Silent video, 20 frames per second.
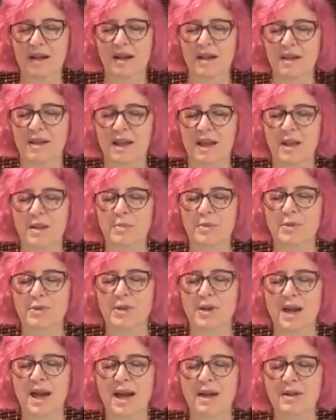The elbows
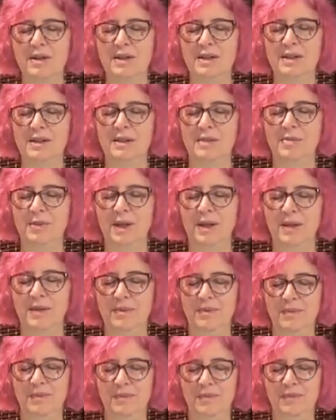are out a little bit.
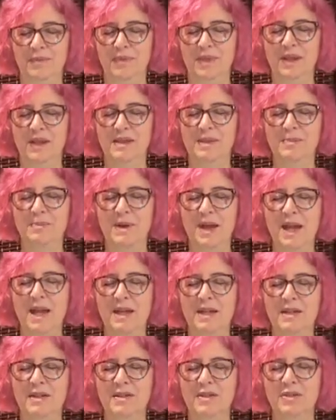
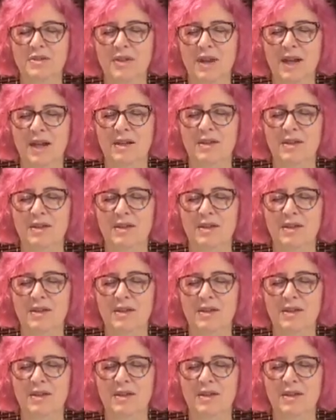Spine is straight.